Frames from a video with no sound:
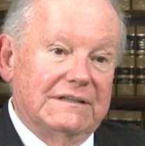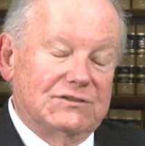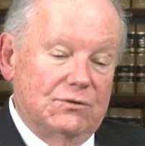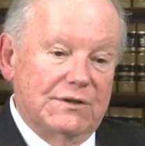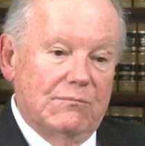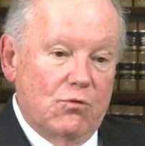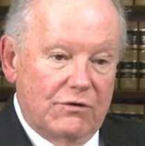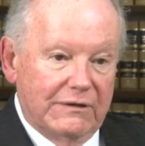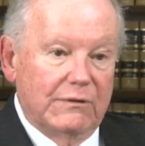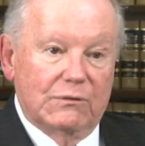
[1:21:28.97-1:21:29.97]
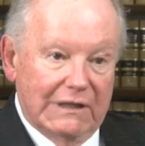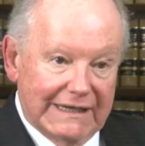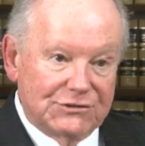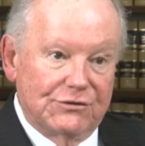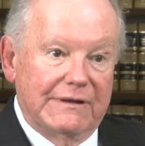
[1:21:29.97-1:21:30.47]
So in the morning we would
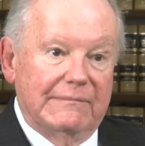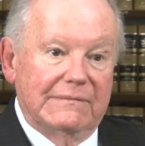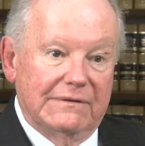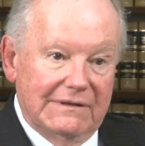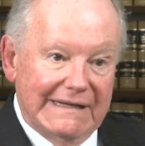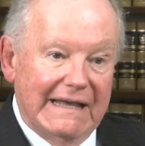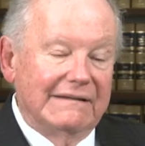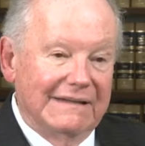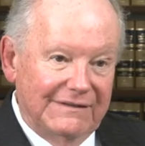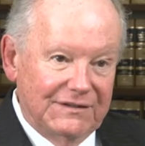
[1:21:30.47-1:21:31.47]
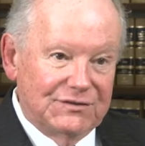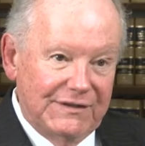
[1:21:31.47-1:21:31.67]
lecture them on how, this.